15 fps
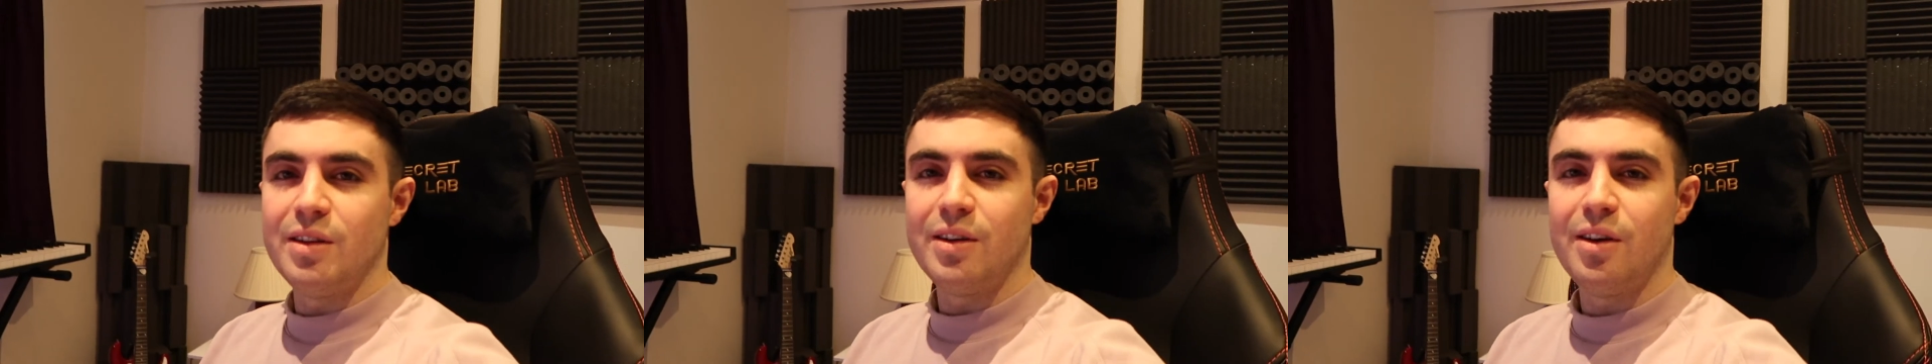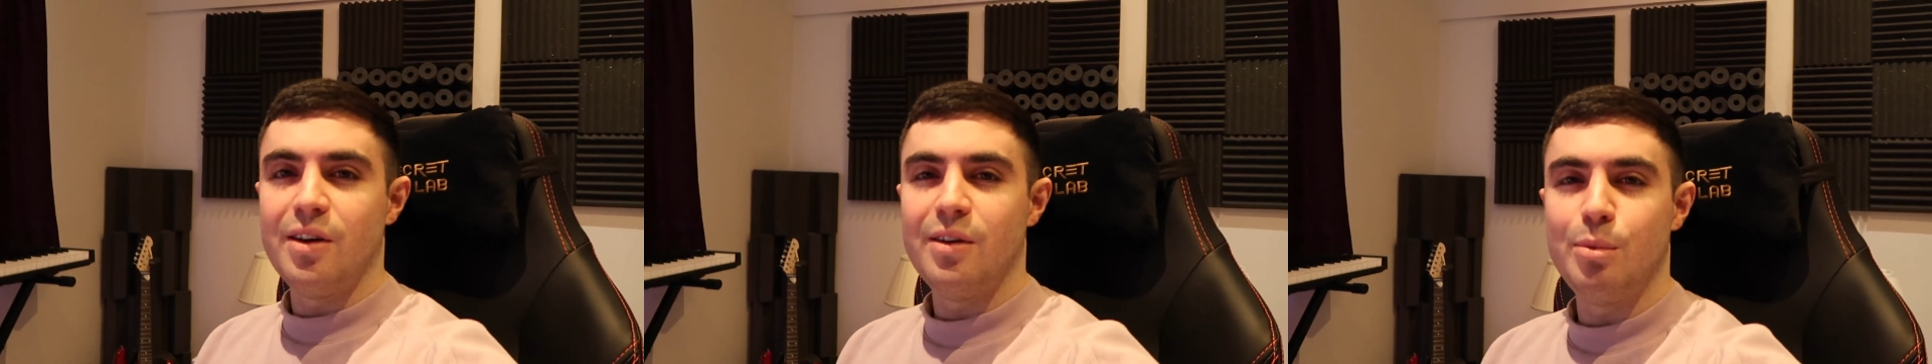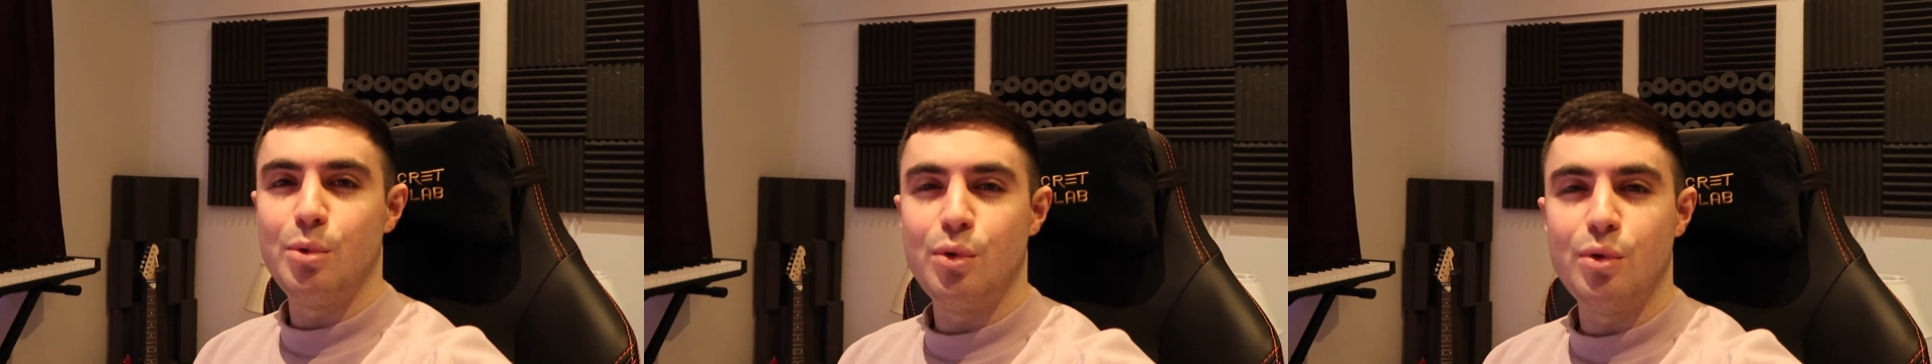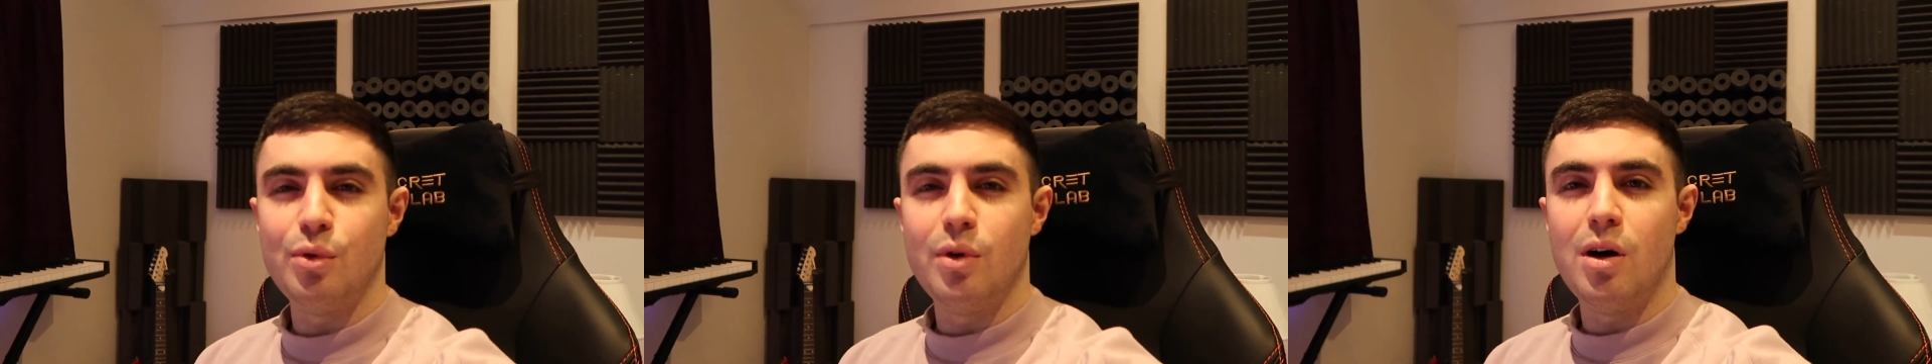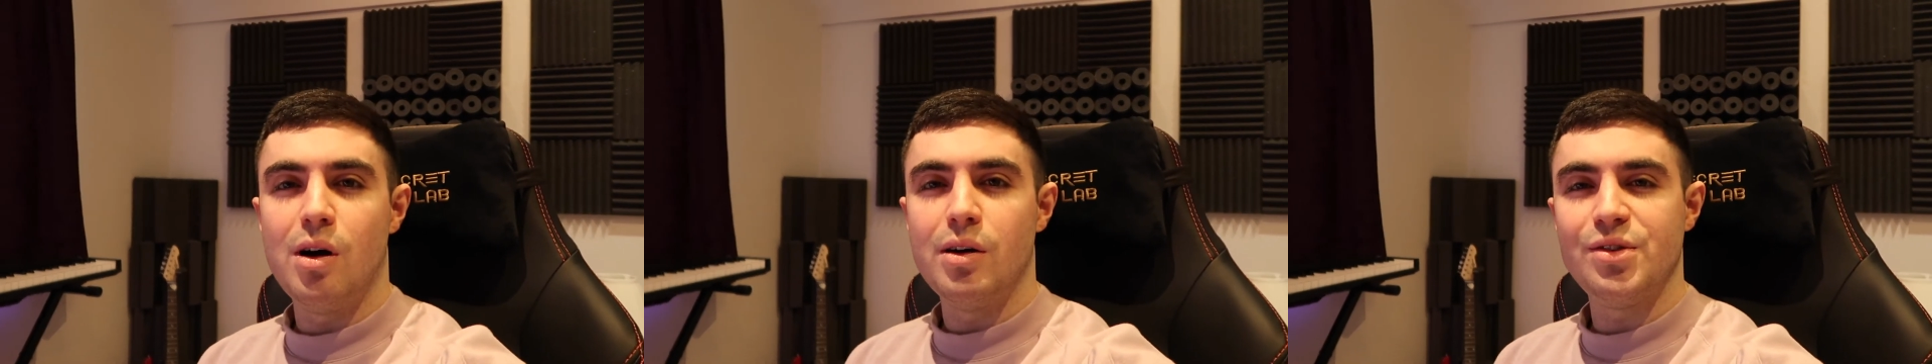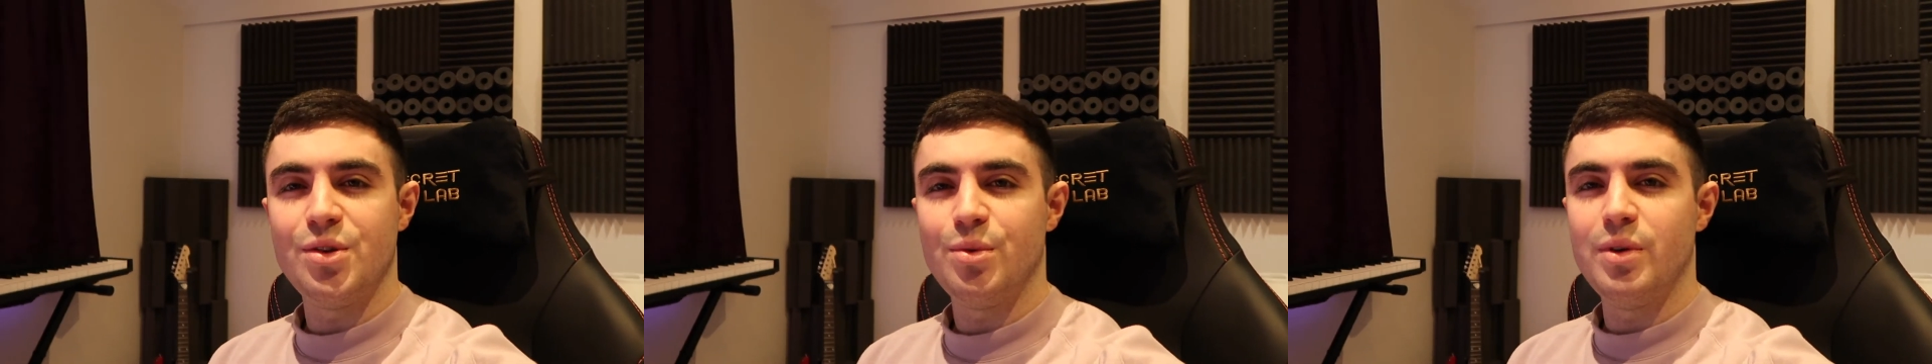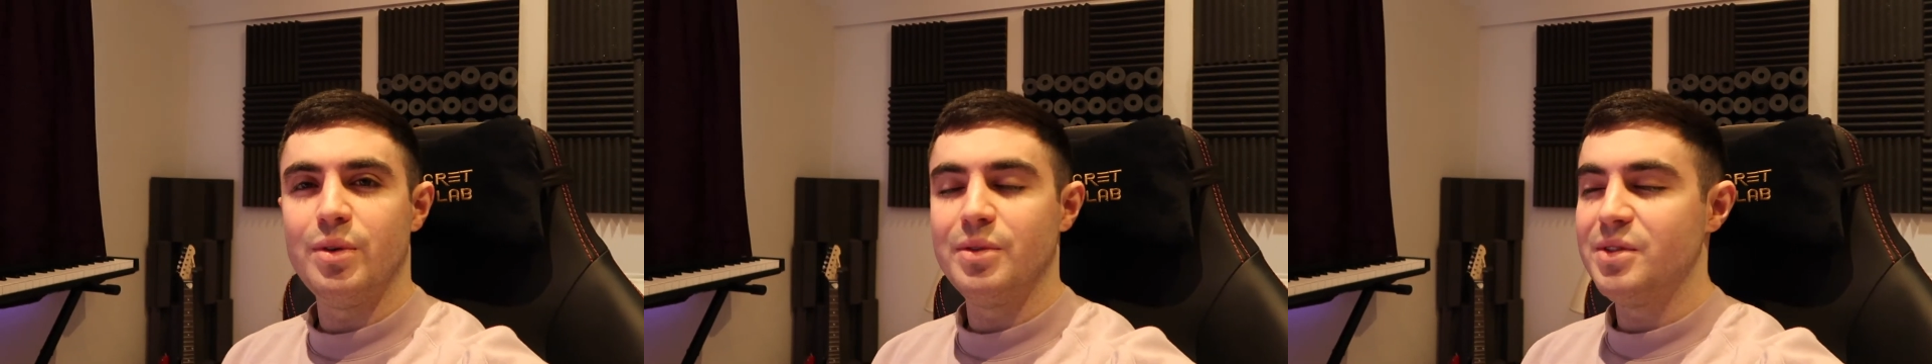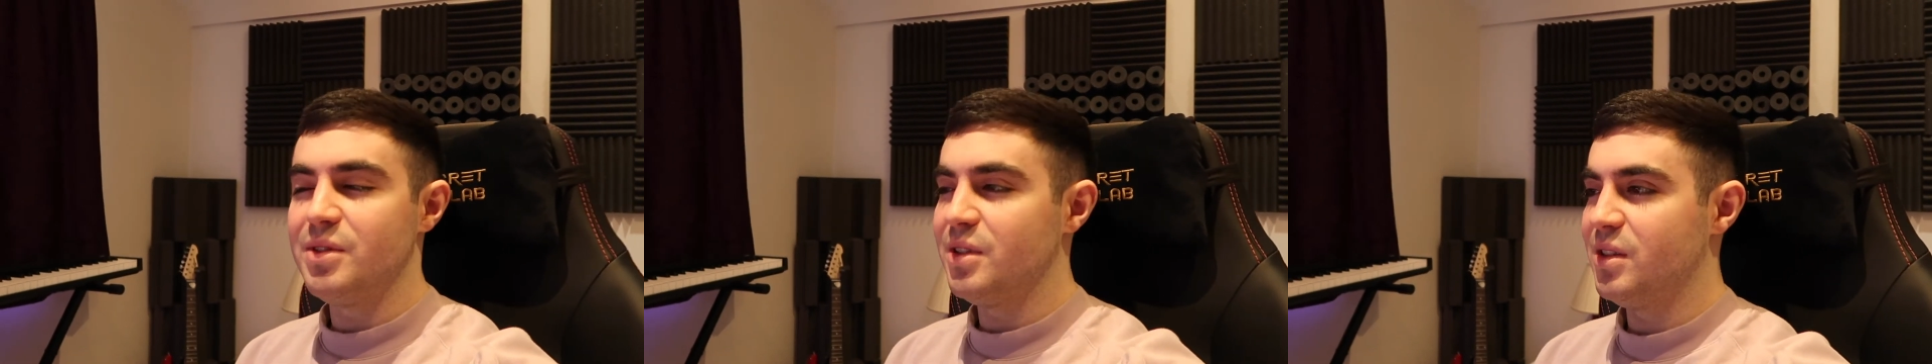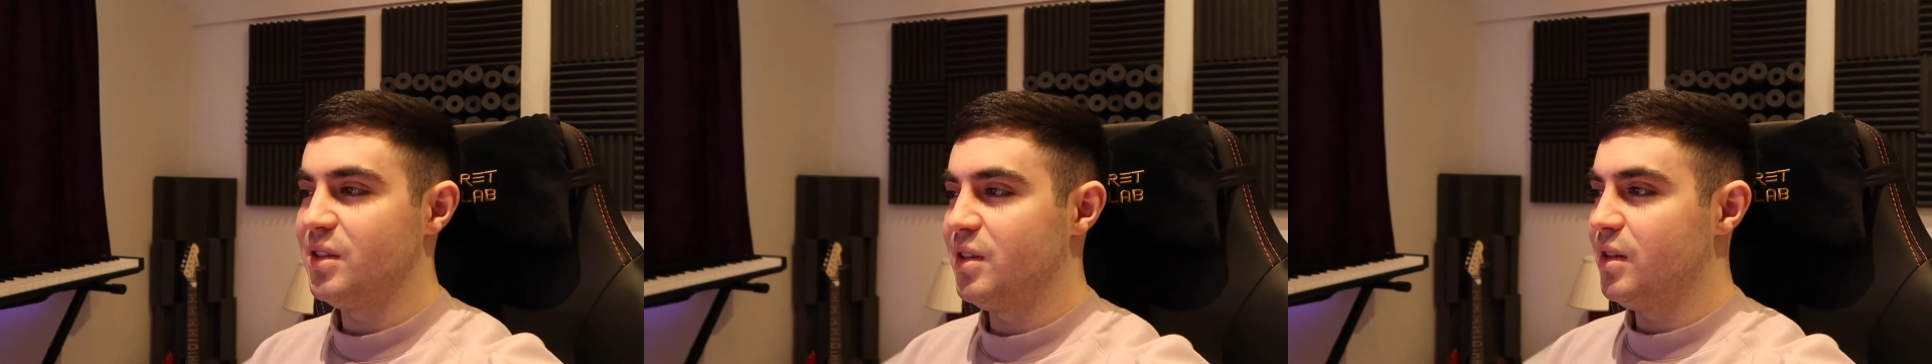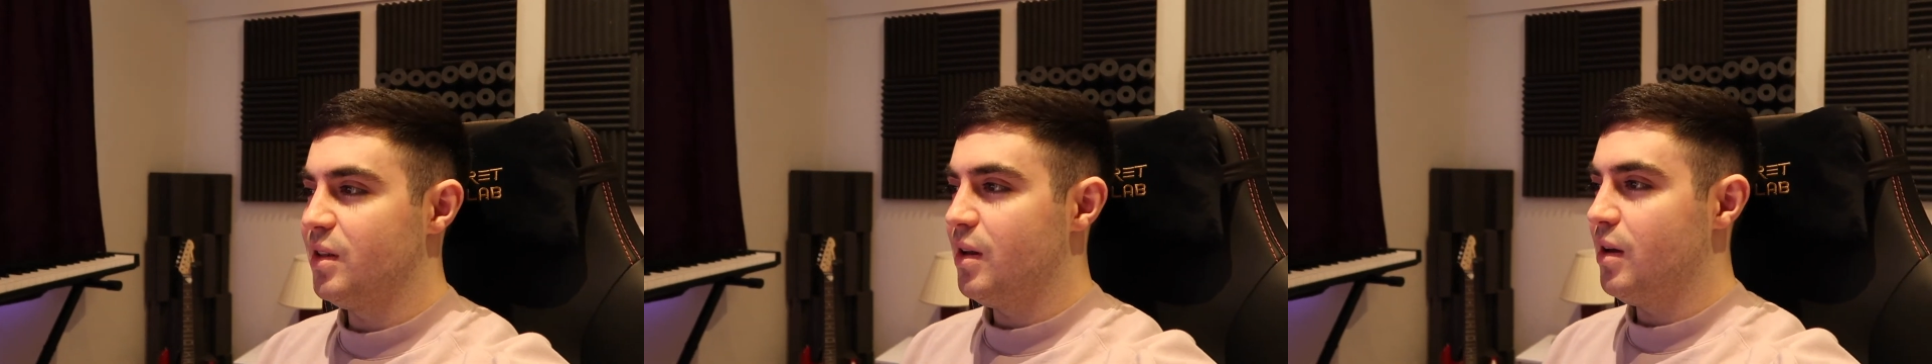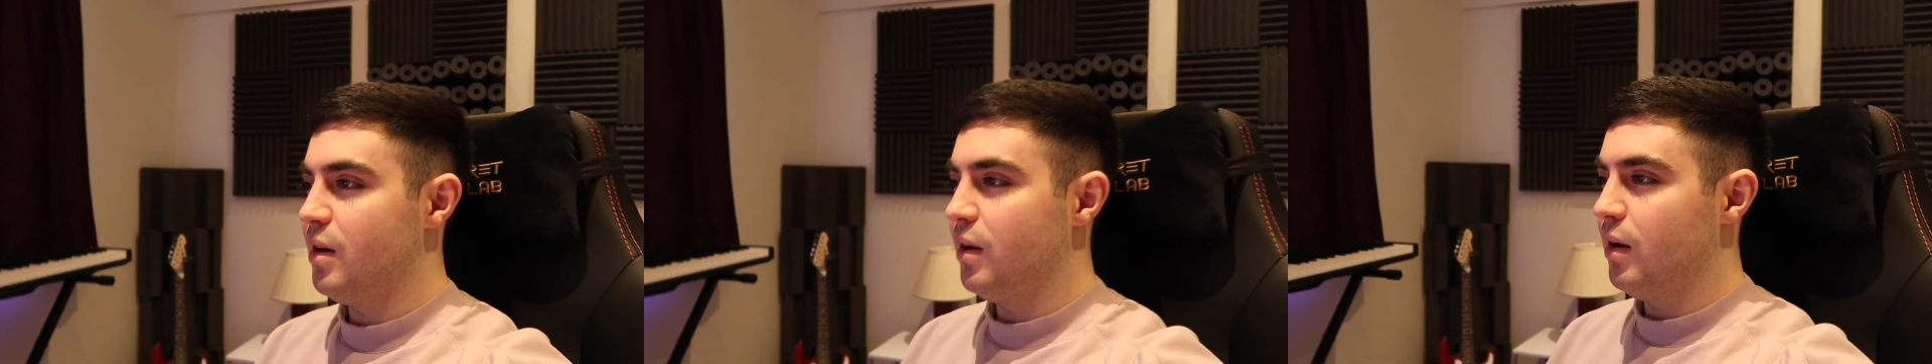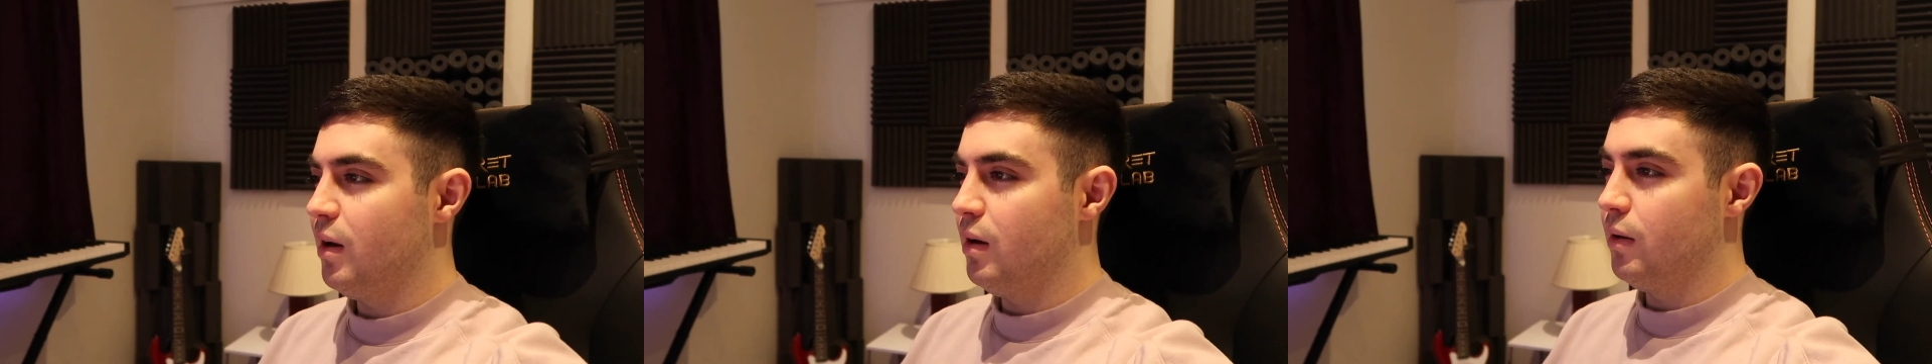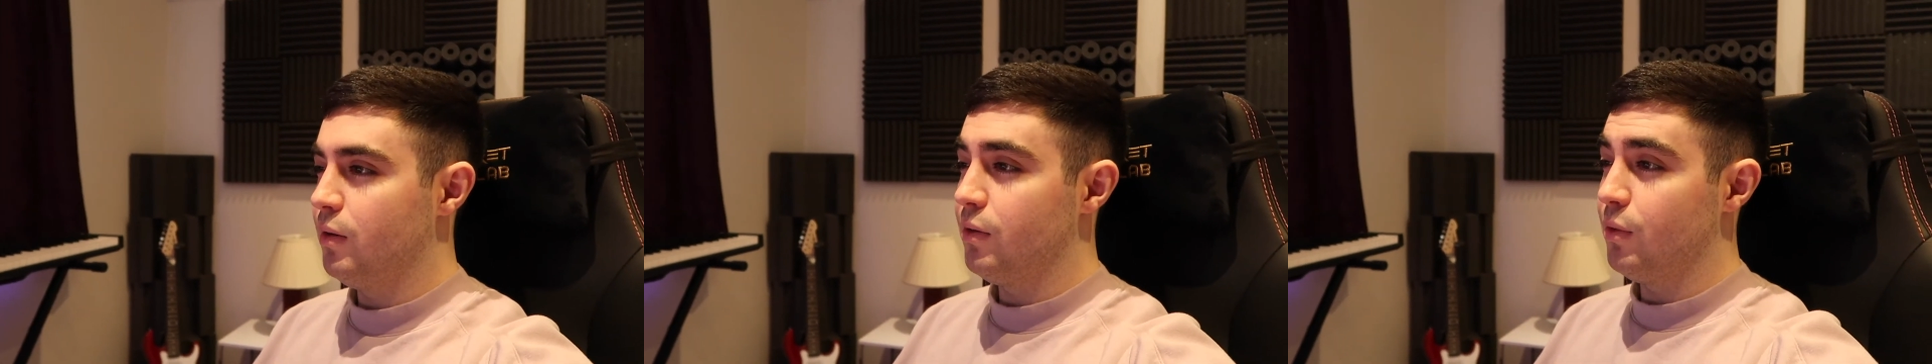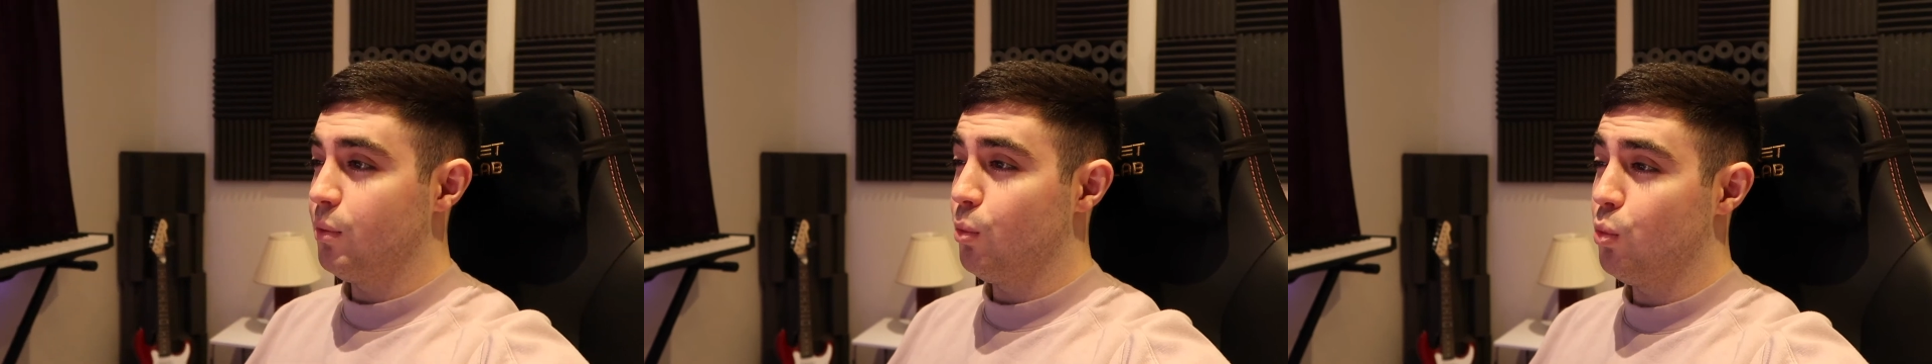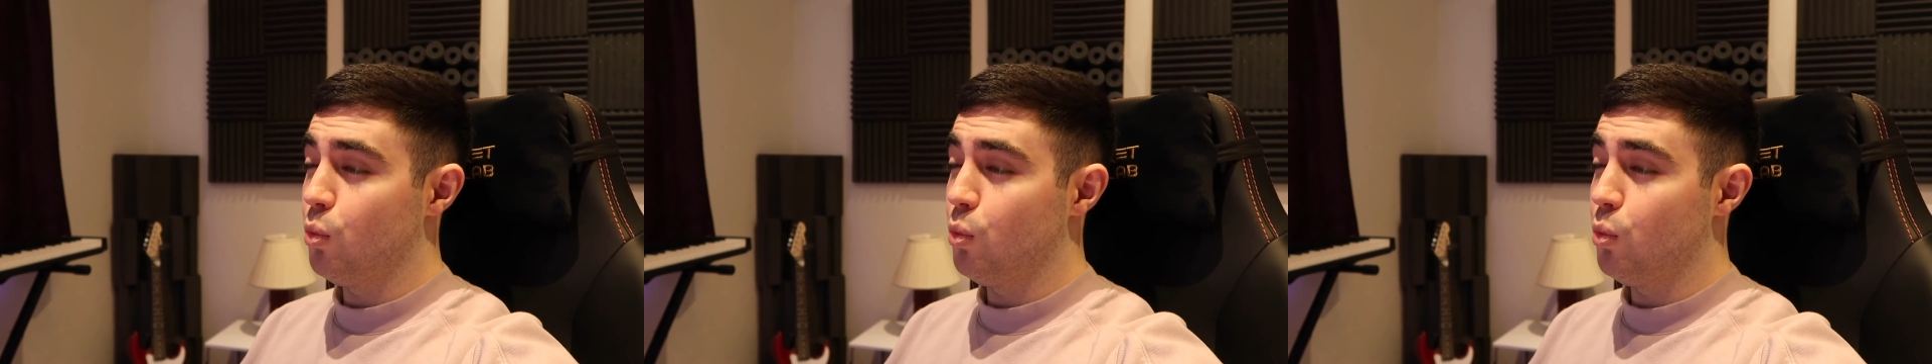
a couple harsh frequencies in there and just